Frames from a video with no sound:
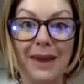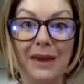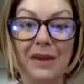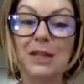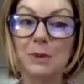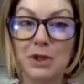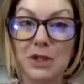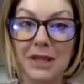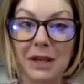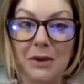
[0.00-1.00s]
Guess what she
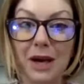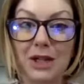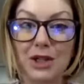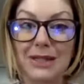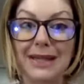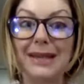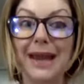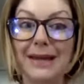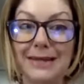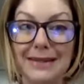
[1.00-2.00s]
said, you guys? She said
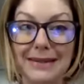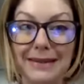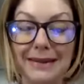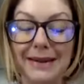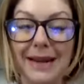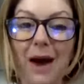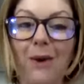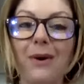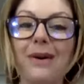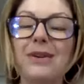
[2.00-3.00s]
yes.
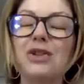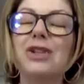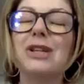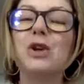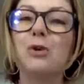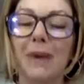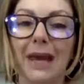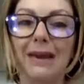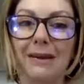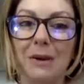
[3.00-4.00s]
Now, she knew
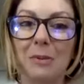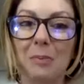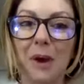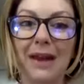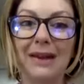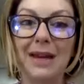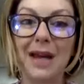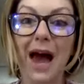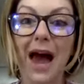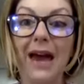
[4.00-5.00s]
me, but
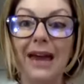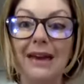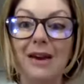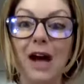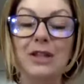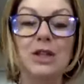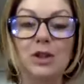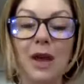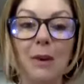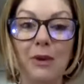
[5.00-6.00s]
I got to do
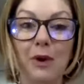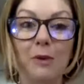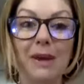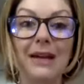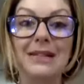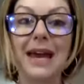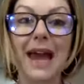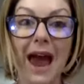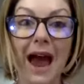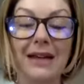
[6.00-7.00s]
that with her because I
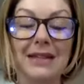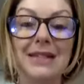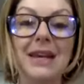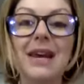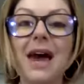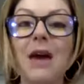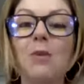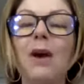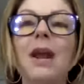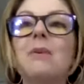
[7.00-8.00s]
asked. And
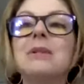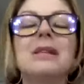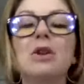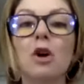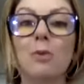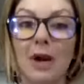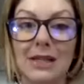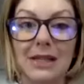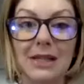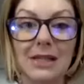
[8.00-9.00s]
when I was in her
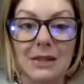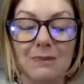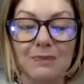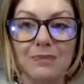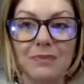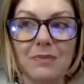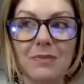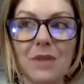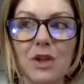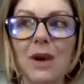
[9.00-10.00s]
presence,
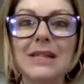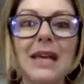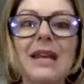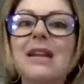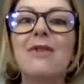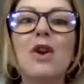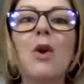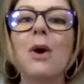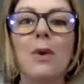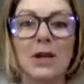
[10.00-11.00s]
you guys, I didn't know
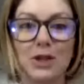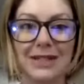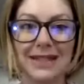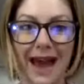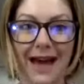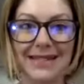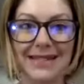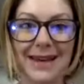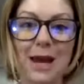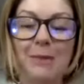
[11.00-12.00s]
what questions to ask
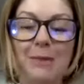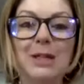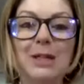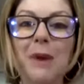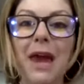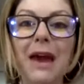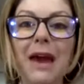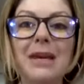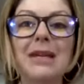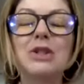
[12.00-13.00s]
because Pam
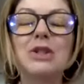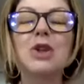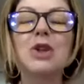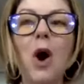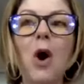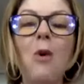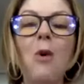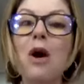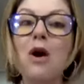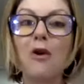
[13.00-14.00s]
is
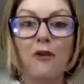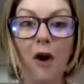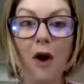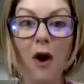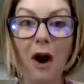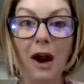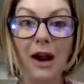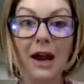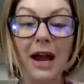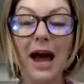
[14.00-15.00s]
so far
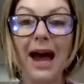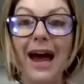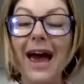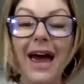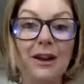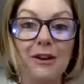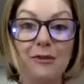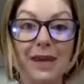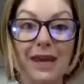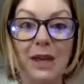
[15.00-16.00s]
ahead of
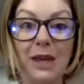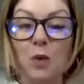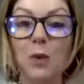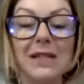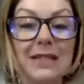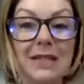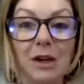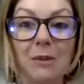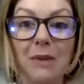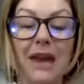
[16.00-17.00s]
me in
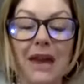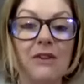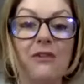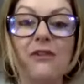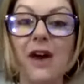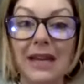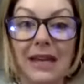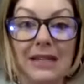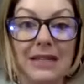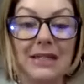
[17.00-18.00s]
wisdom and in
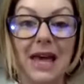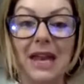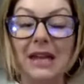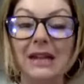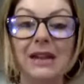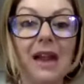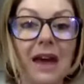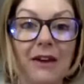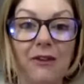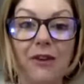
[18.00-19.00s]
finances and in
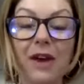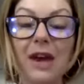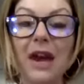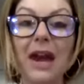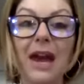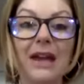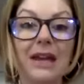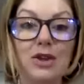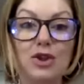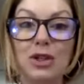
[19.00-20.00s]
life and
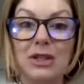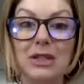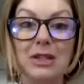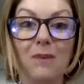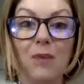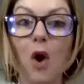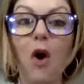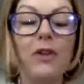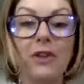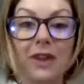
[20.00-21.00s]
in just all
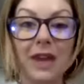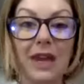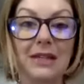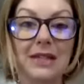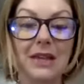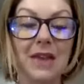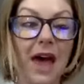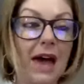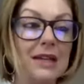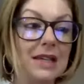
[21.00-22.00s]
the things
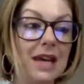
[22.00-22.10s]
that